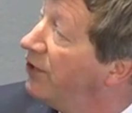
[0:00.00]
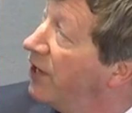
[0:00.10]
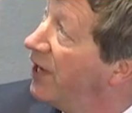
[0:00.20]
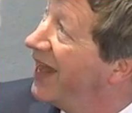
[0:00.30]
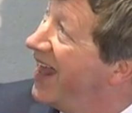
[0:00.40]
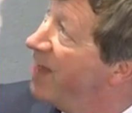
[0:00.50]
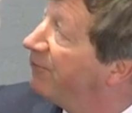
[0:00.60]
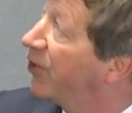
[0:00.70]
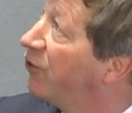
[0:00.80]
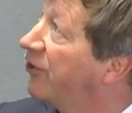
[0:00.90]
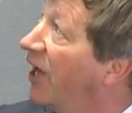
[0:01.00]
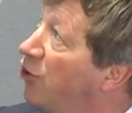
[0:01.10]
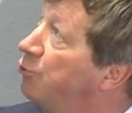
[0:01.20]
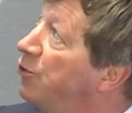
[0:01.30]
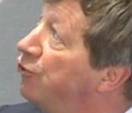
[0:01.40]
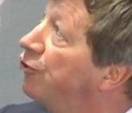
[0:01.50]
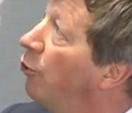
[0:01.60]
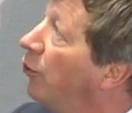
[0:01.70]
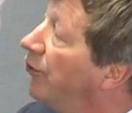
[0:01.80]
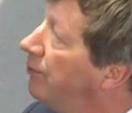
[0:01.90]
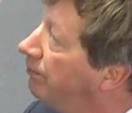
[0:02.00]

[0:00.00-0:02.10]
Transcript: And efficacy has been shown